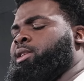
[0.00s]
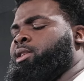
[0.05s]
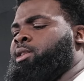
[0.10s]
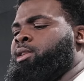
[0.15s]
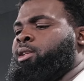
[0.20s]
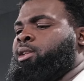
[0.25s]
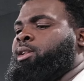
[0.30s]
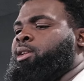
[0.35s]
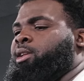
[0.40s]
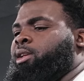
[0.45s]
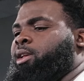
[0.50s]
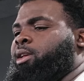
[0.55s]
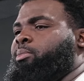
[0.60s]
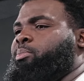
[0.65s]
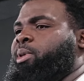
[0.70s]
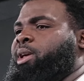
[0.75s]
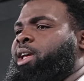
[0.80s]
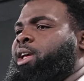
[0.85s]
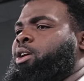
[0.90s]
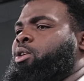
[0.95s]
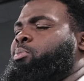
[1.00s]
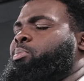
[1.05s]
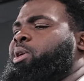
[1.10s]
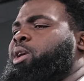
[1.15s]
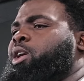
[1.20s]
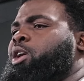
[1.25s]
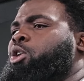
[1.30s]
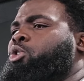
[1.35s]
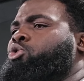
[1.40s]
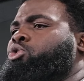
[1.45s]
and he big on
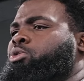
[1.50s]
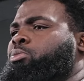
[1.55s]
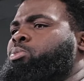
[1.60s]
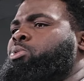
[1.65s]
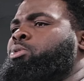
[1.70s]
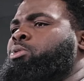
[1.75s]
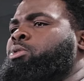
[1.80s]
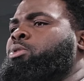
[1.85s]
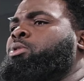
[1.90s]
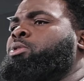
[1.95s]
being coachable.